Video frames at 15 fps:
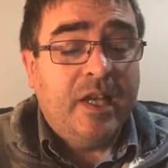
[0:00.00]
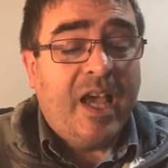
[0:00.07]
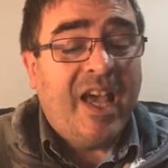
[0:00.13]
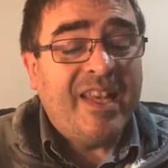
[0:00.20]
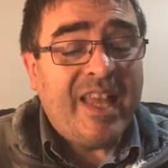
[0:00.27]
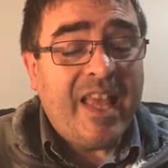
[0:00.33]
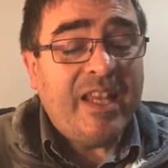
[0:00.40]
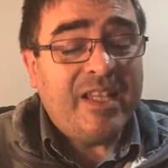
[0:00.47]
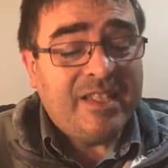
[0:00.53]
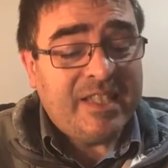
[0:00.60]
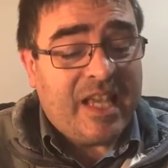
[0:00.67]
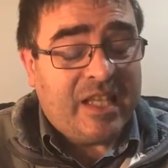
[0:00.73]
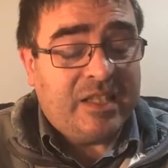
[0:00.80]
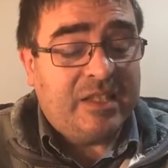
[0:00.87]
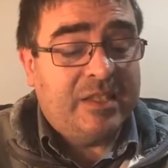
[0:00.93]
And in a
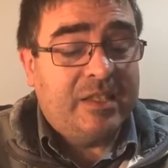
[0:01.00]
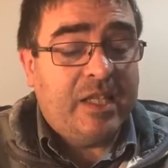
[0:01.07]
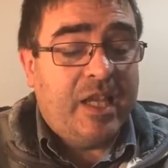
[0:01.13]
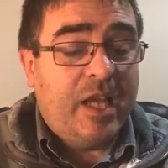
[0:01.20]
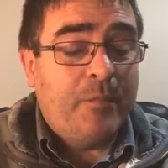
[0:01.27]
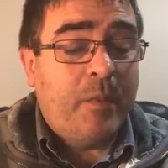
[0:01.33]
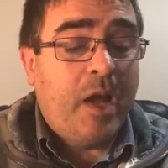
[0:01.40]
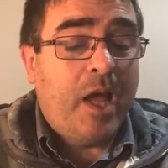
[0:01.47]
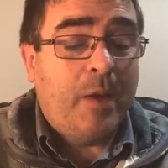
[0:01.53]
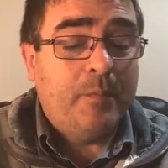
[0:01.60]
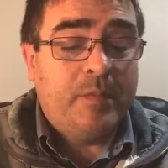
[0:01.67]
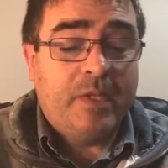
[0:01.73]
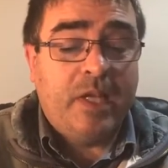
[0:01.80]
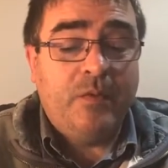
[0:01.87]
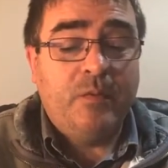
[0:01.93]
sense,
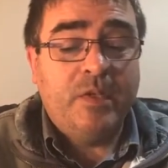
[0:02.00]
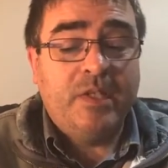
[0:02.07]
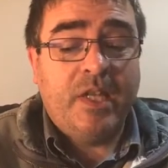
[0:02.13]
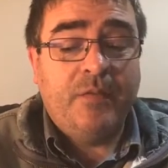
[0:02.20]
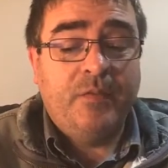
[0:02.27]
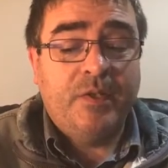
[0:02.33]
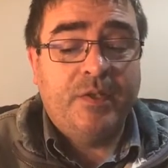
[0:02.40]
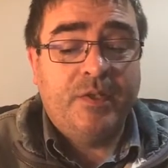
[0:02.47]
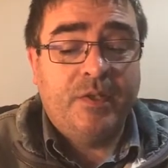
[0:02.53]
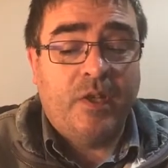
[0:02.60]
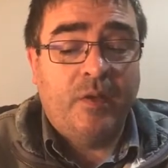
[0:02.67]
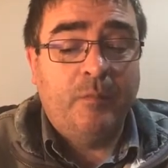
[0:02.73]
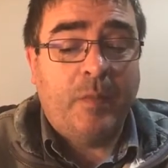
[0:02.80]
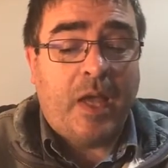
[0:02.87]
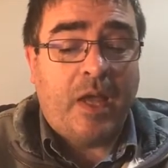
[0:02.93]
Abraham did receive his
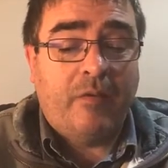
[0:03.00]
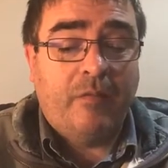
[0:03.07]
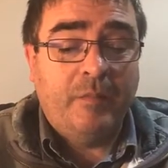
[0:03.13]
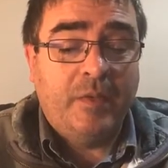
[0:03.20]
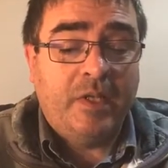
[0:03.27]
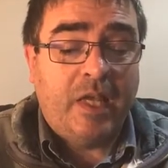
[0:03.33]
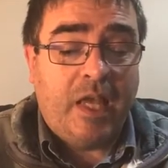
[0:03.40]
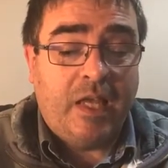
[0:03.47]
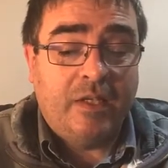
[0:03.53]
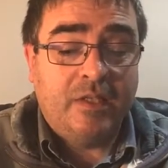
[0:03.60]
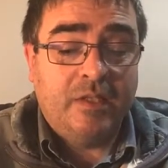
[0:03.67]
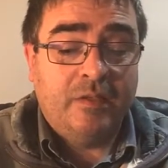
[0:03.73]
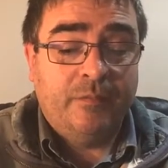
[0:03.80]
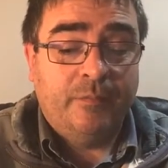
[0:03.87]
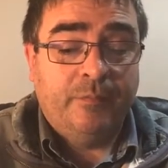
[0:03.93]
son back from the dead.